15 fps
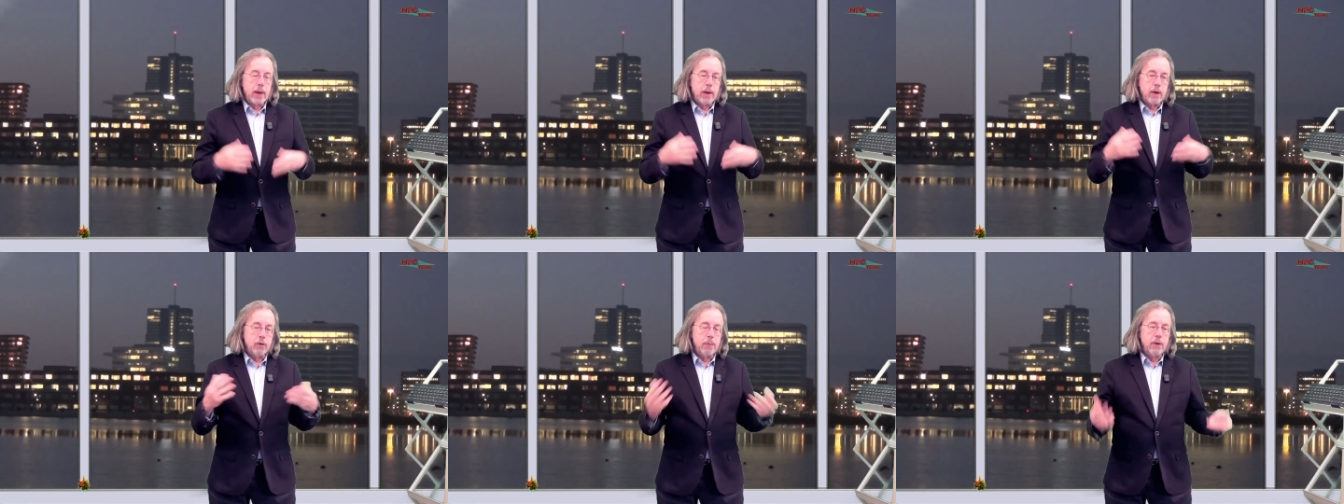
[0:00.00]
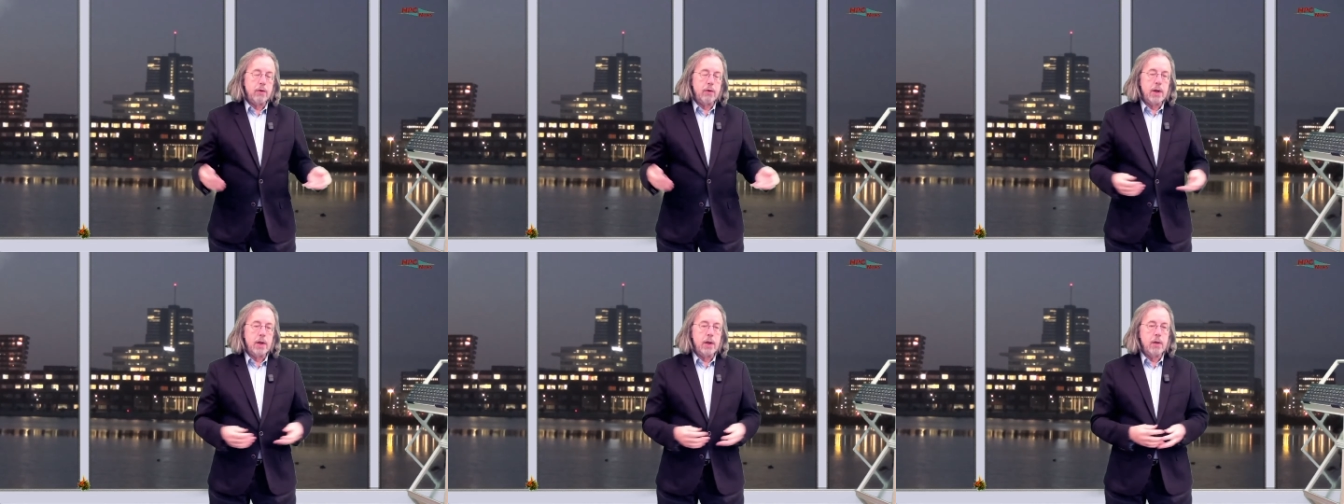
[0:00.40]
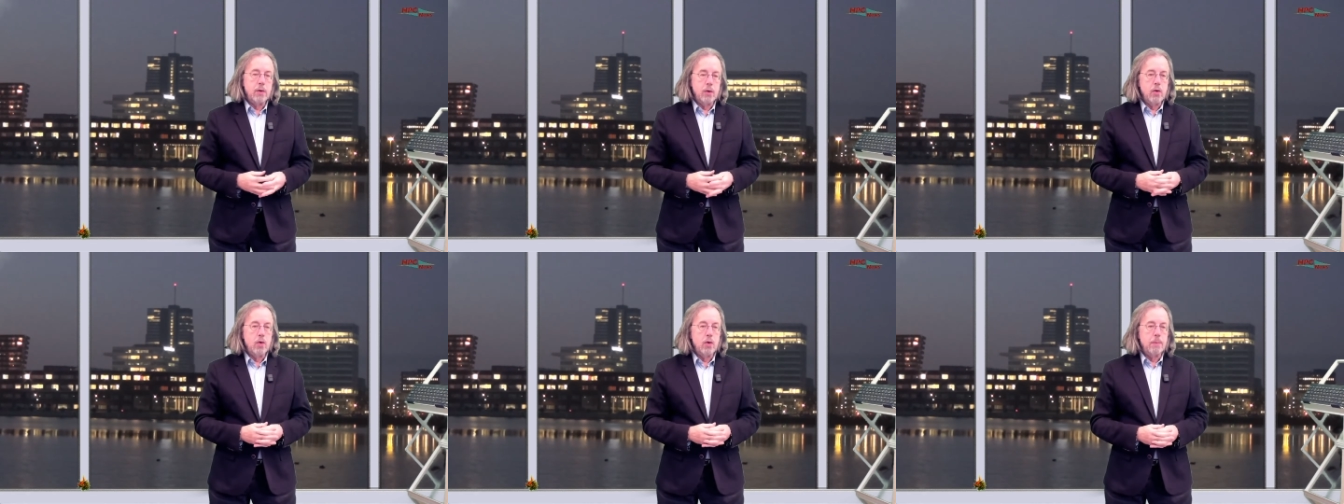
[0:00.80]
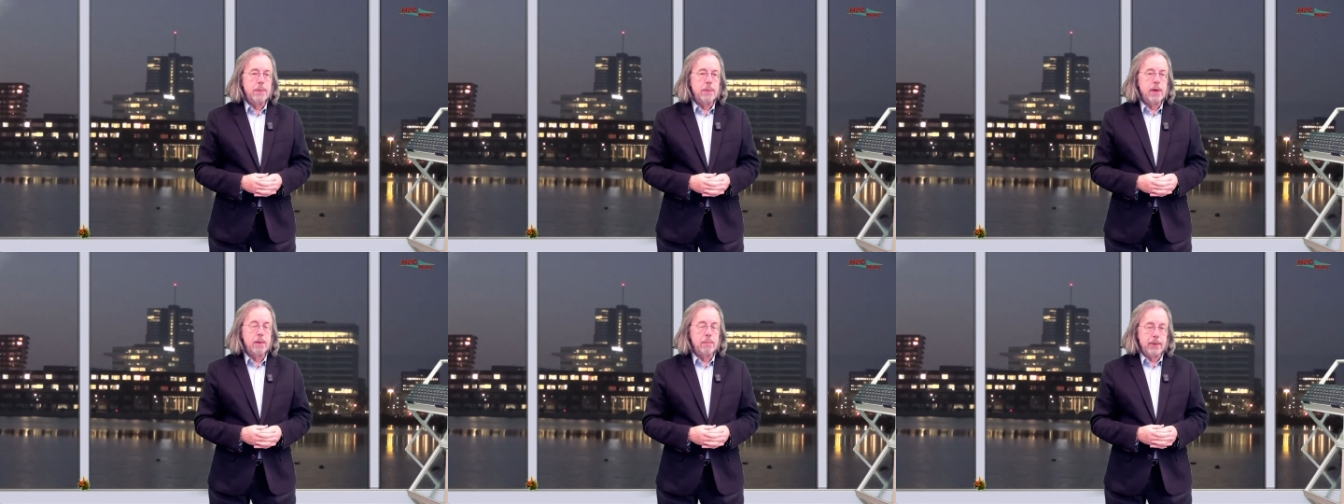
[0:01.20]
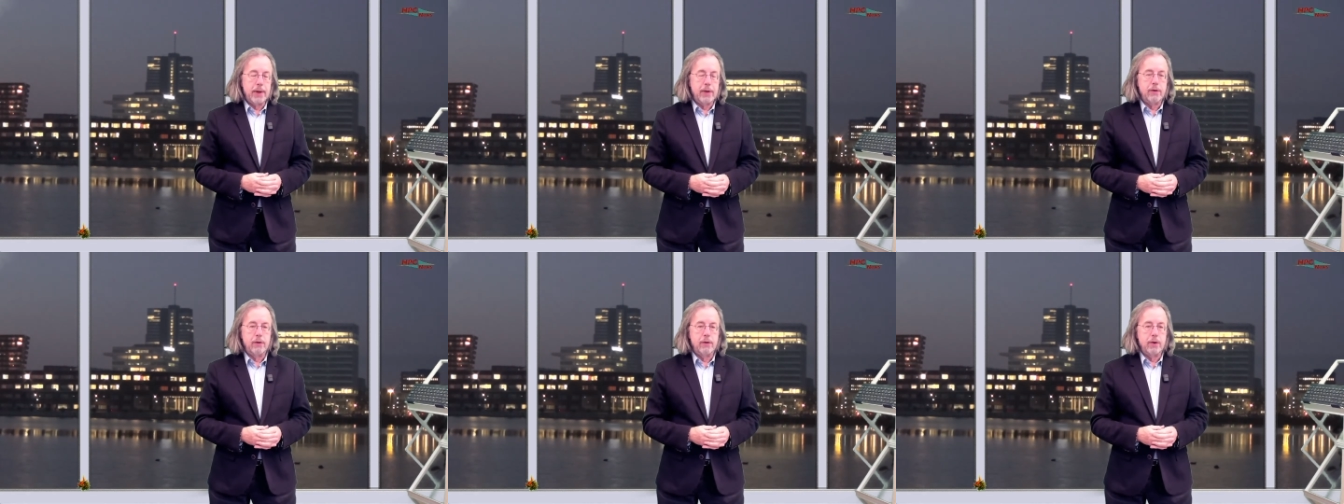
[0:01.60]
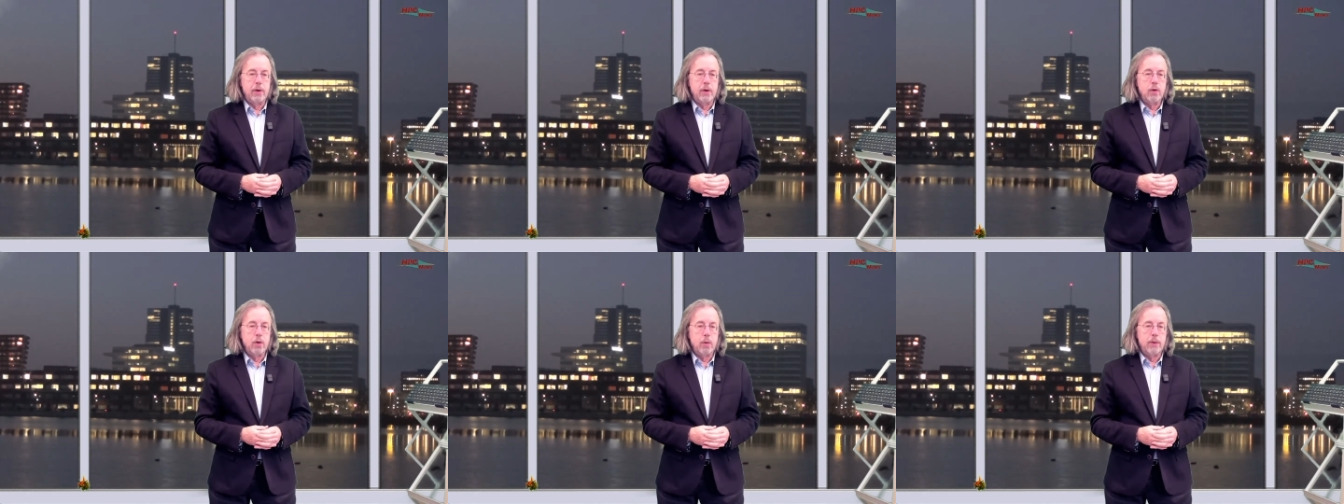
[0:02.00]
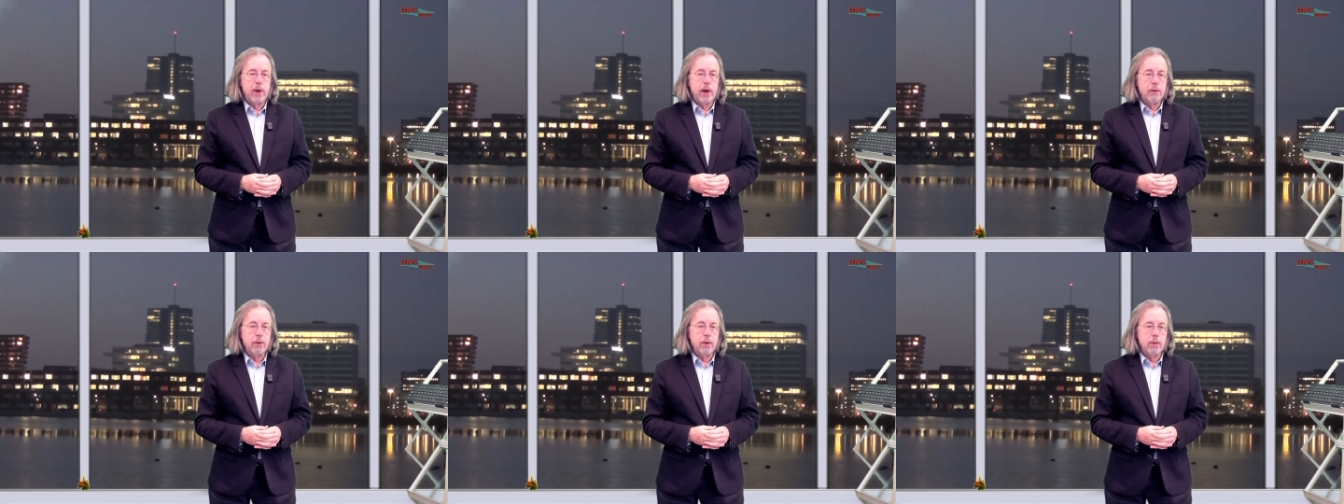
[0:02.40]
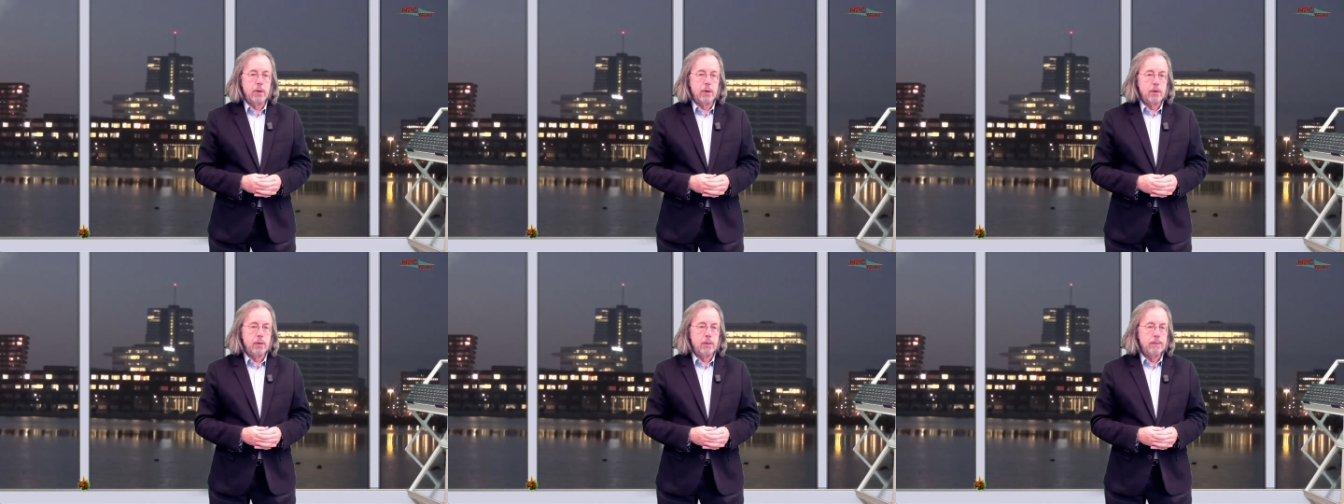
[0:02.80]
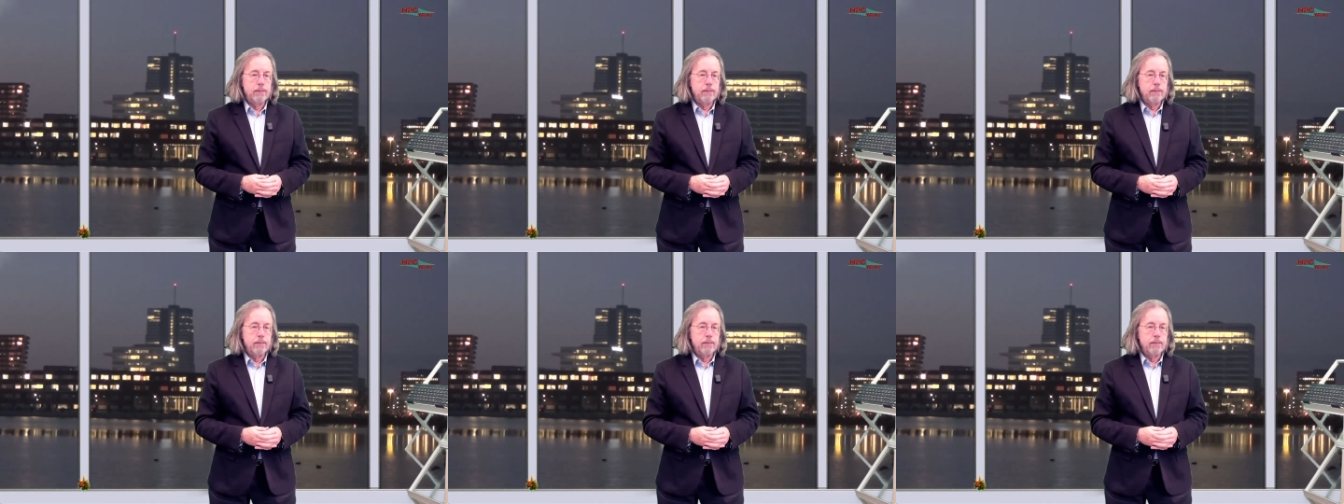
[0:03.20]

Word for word: and especially the European presence in the top five hundred.